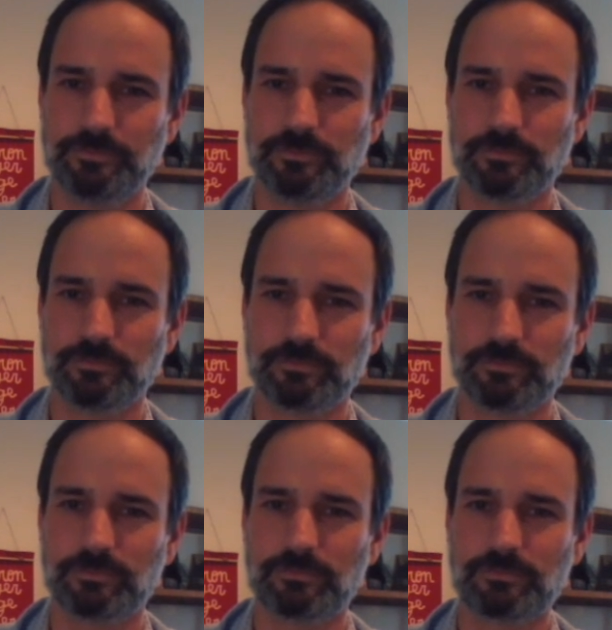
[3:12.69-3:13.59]

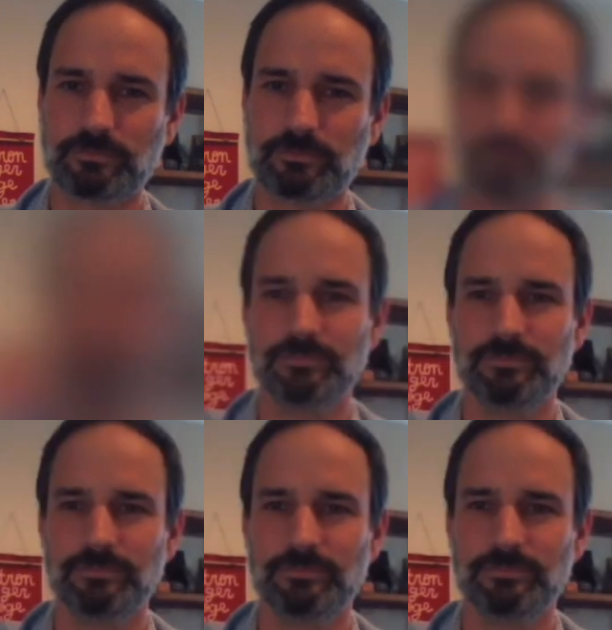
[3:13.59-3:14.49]

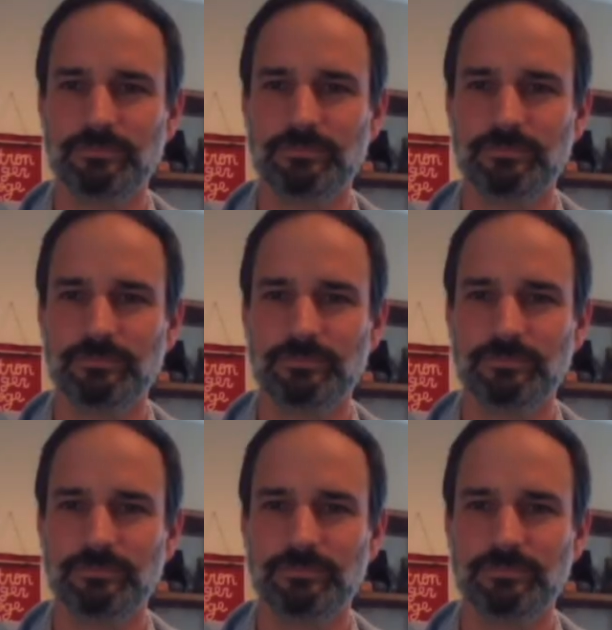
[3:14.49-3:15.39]

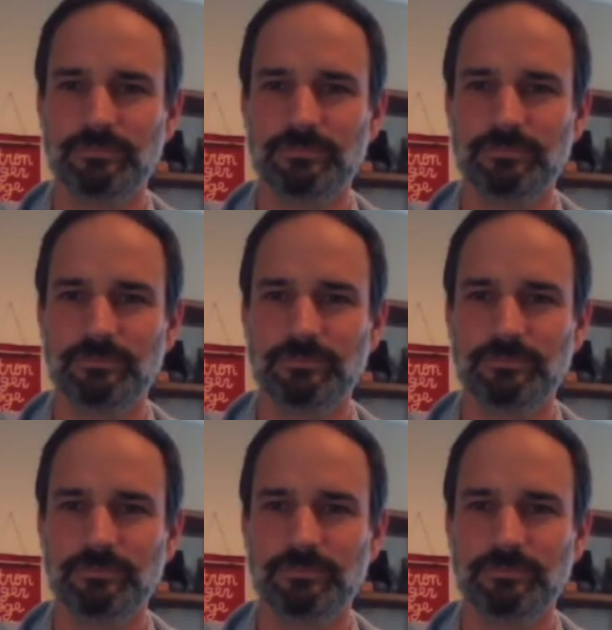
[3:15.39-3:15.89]
(silent)